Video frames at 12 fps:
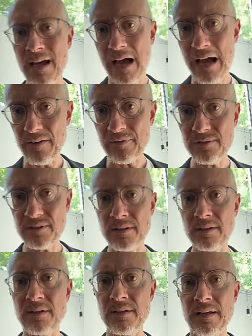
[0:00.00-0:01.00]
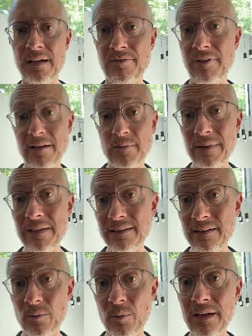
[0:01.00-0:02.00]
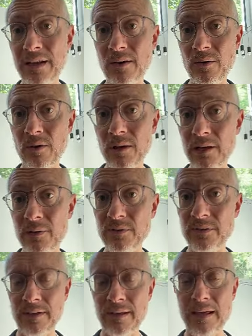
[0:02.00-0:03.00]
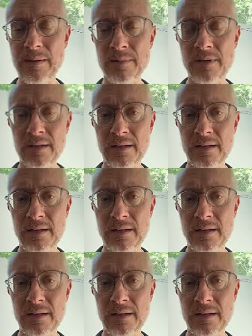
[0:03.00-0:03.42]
after a fight, be it a winning or a losing game.